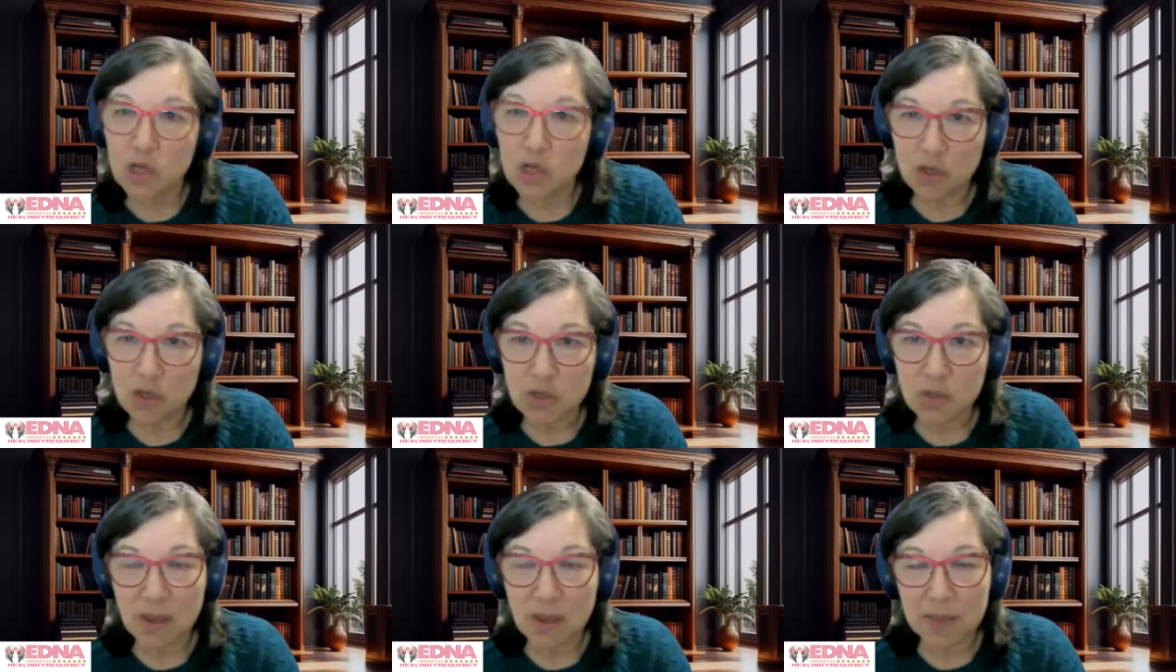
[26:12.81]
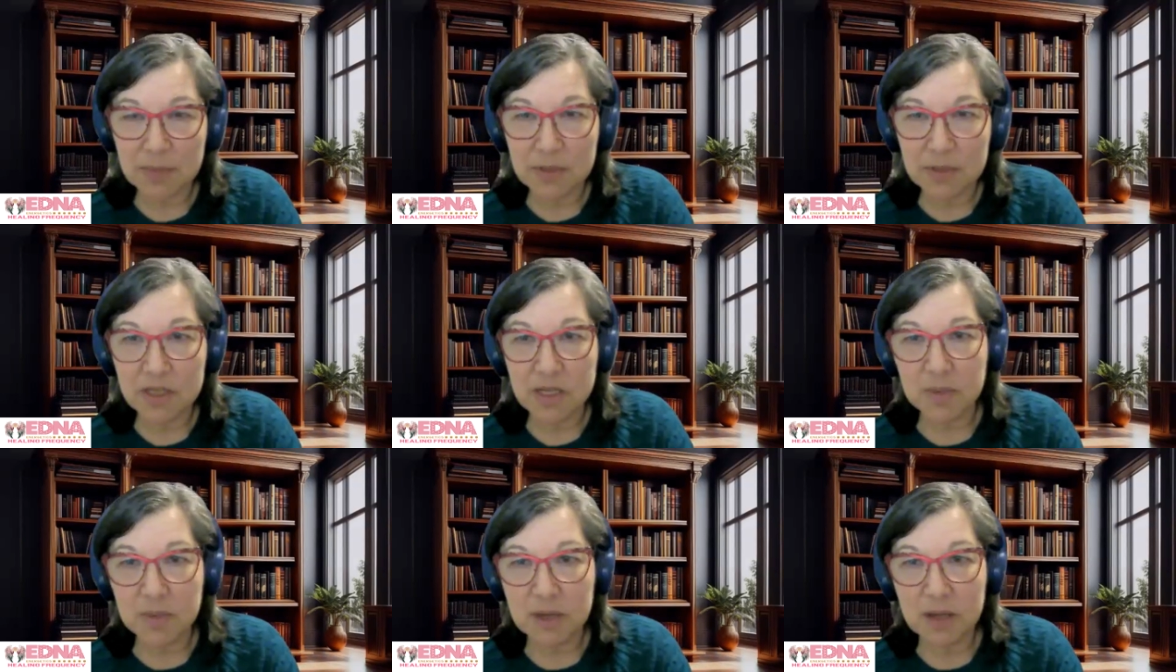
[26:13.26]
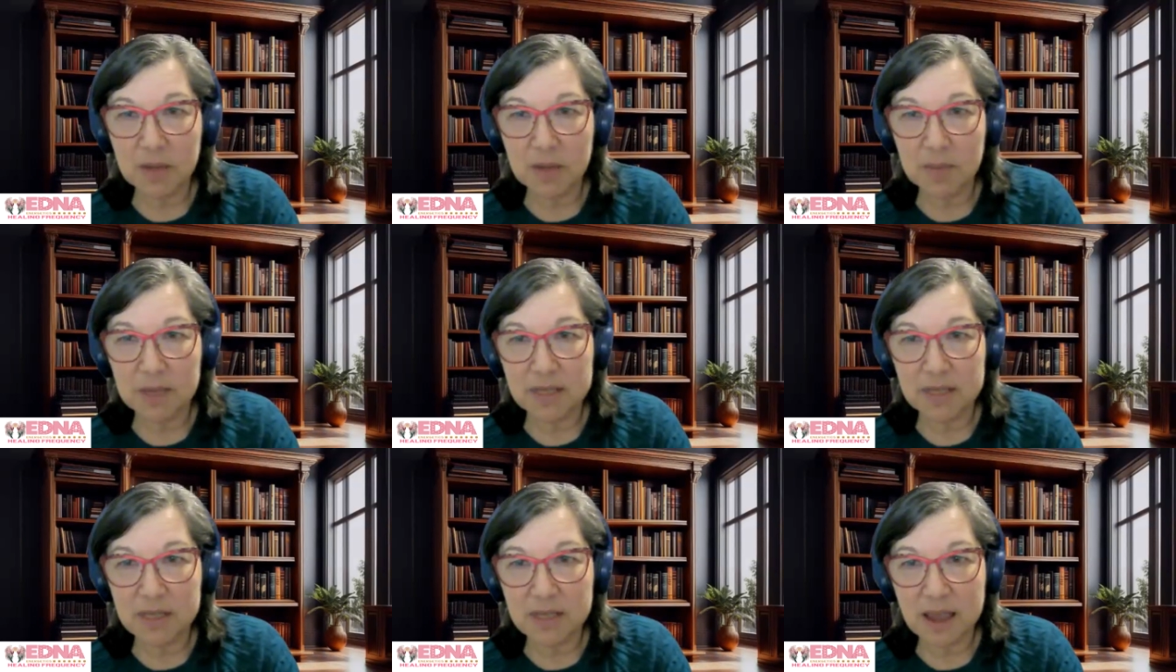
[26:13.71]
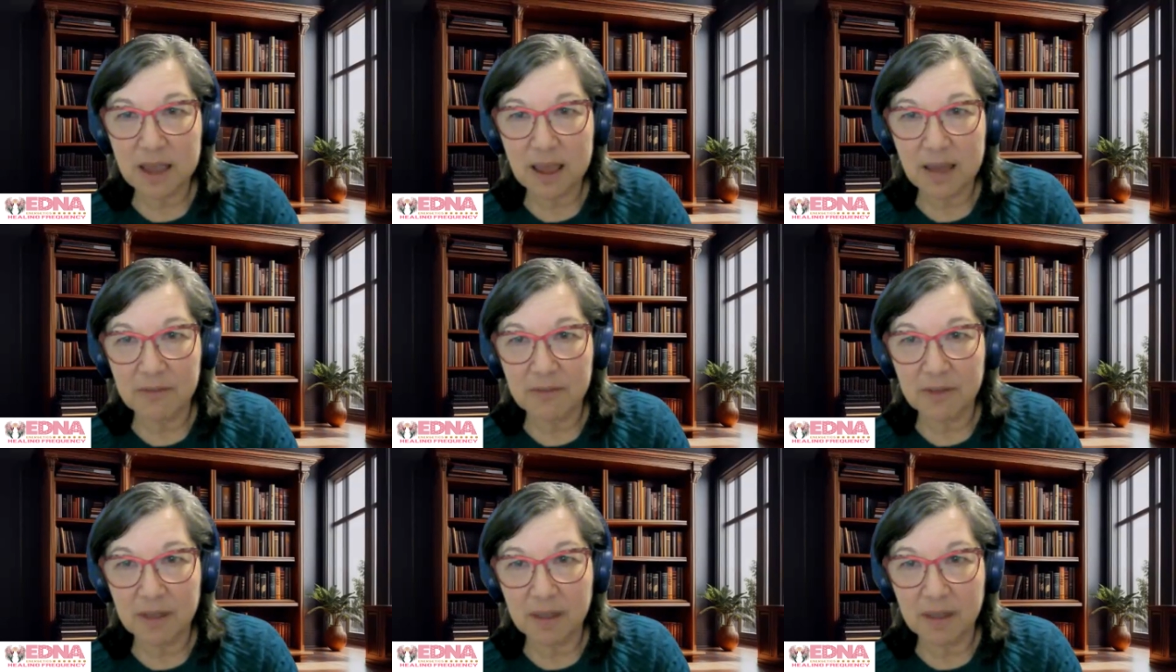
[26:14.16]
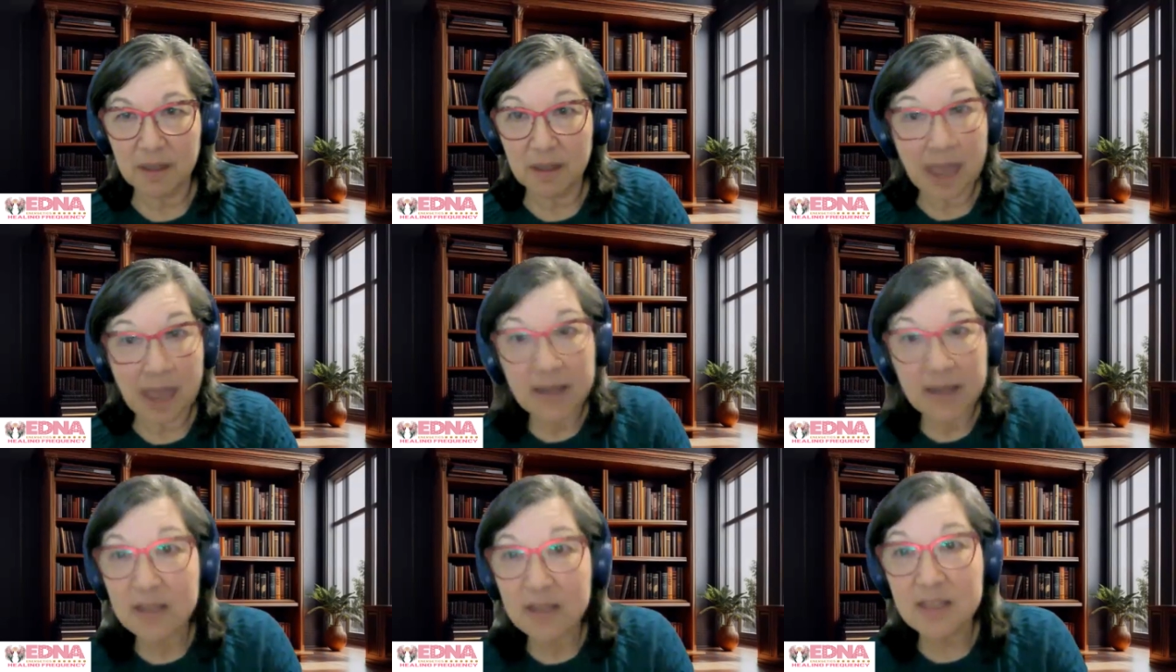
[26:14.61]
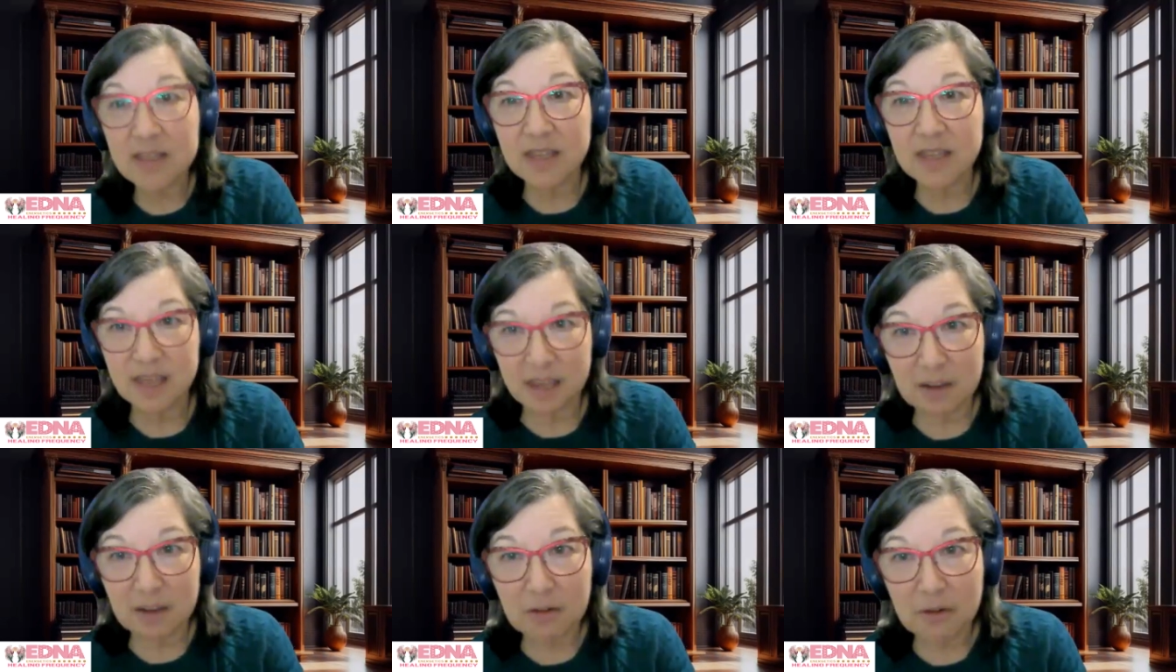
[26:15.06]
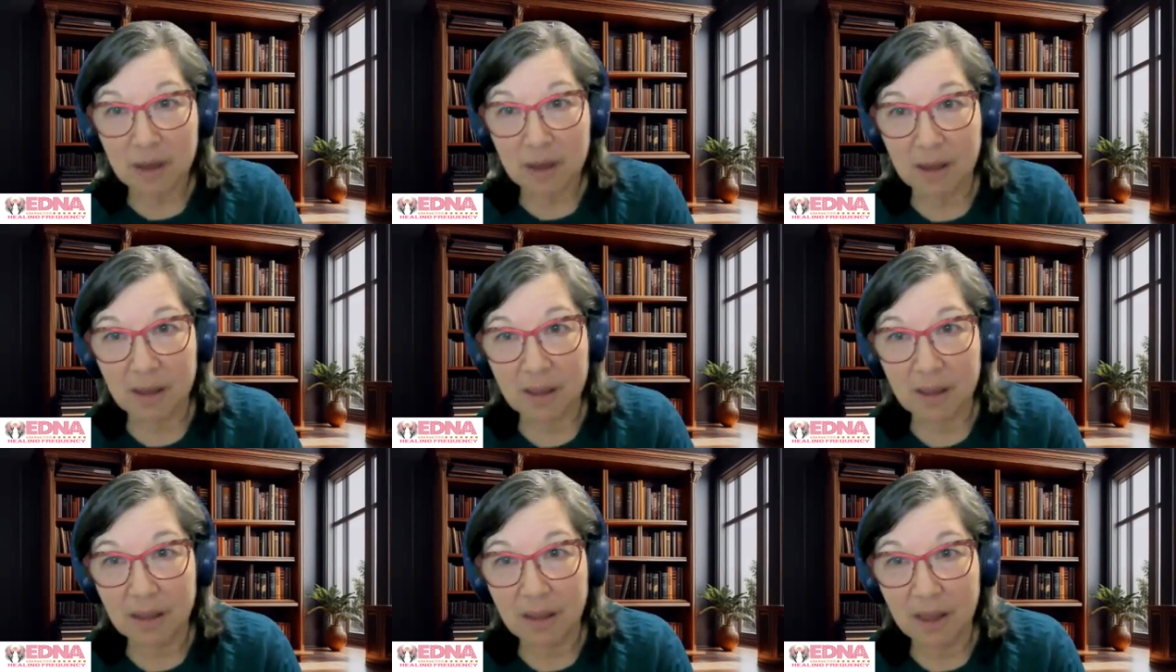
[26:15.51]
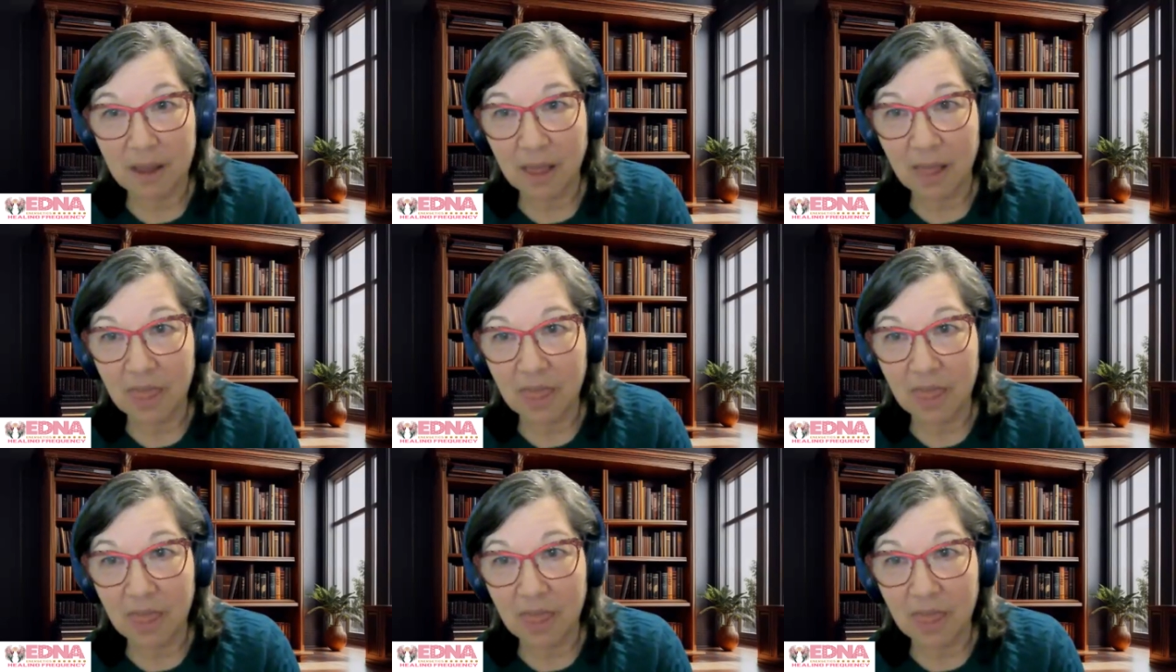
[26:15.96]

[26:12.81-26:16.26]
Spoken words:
She also happens to be on my staff. And it's Kira,